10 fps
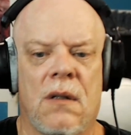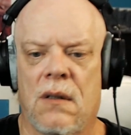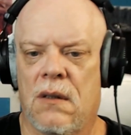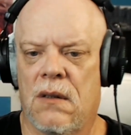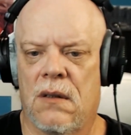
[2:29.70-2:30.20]

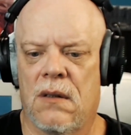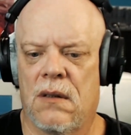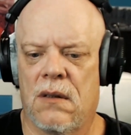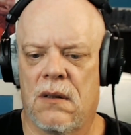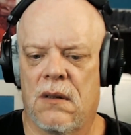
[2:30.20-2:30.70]

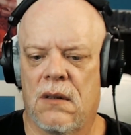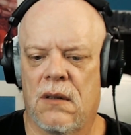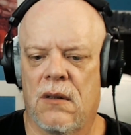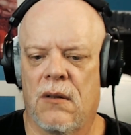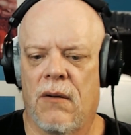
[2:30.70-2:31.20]

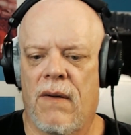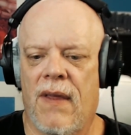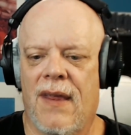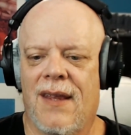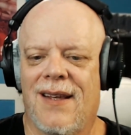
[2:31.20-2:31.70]

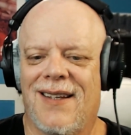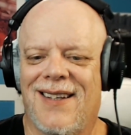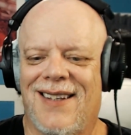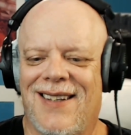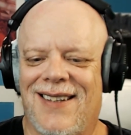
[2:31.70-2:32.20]

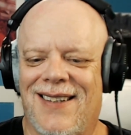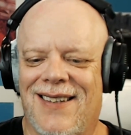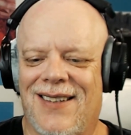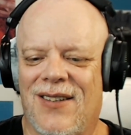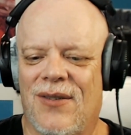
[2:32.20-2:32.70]

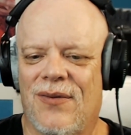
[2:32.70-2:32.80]
(no one is talking)